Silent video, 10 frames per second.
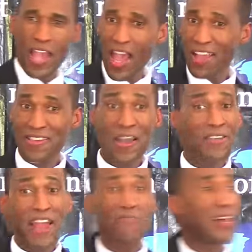Yes,
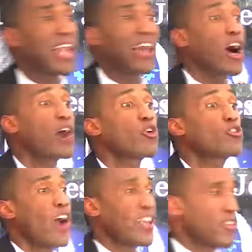never let a
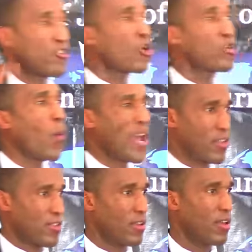good crisis go to
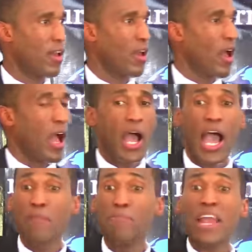waste.
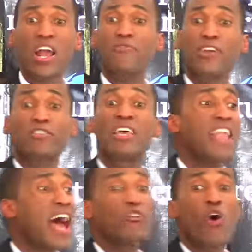And many of us
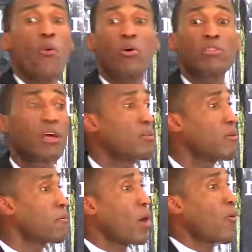did not know
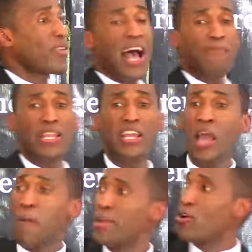what was
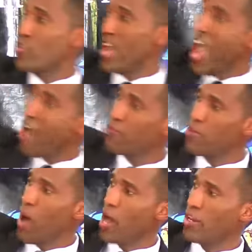happening because
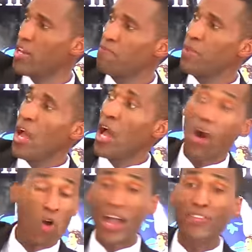everybody
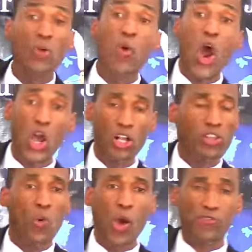around the
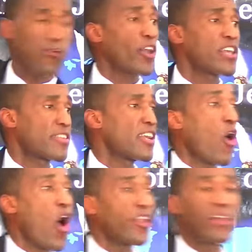world was
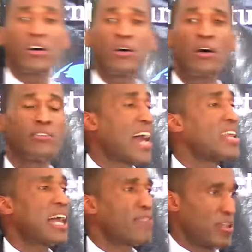focusing on
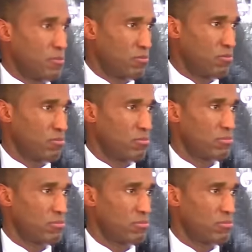9-11.